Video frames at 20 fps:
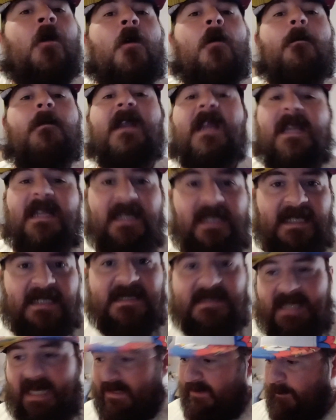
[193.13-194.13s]
But at least
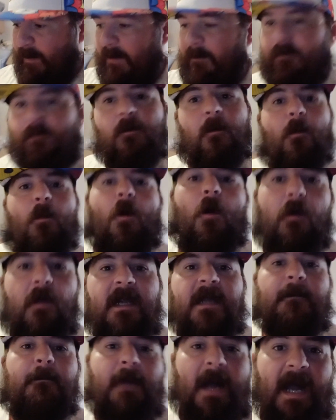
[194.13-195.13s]
as people are
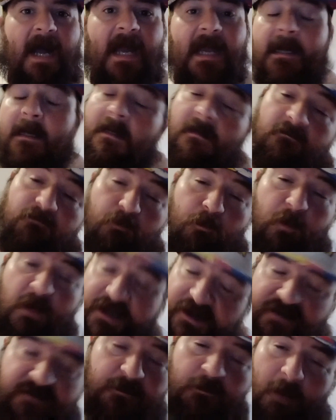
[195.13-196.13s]
walking by,
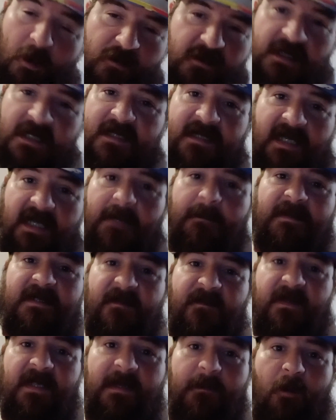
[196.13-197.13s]
which most of the time at the
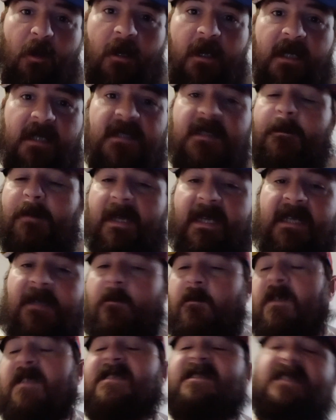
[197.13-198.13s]
flea market, depending on
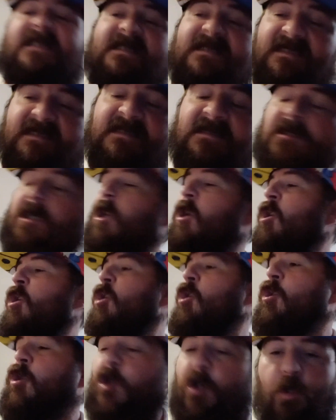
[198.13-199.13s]
the season,
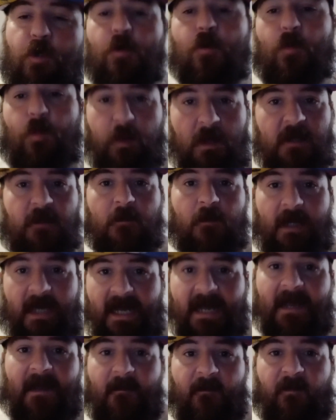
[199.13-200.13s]
you will
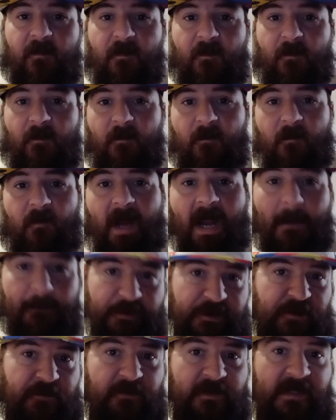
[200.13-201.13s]
have
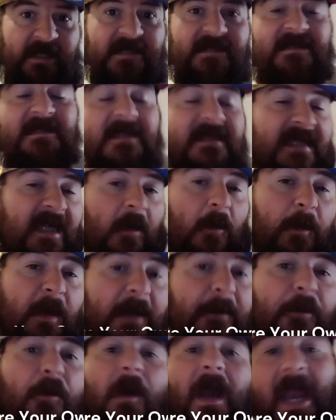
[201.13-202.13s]
opportunities to tell
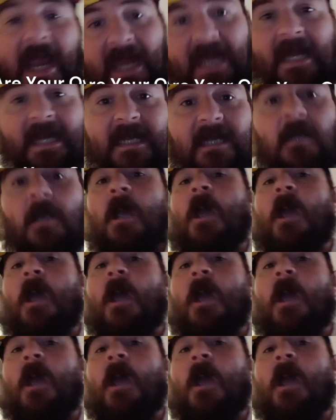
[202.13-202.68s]
people, hey,